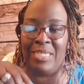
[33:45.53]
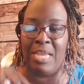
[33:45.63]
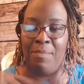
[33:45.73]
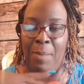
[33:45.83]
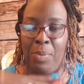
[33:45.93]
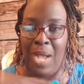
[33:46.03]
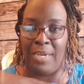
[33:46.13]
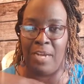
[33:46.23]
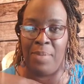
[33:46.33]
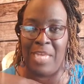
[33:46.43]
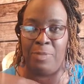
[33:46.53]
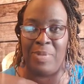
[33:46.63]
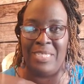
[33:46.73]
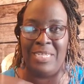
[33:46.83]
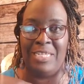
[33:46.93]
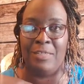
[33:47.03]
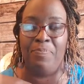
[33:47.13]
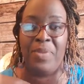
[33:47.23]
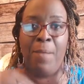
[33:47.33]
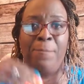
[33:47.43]
in my product based business,
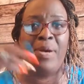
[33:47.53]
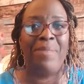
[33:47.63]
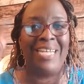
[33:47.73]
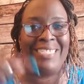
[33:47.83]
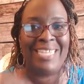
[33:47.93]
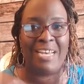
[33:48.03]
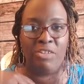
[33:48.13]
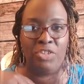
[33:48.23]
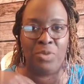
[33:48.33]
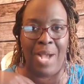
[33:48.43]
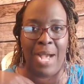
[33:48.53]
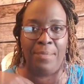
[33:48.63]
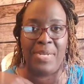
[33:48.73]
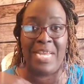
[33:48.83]
but my sales dropped.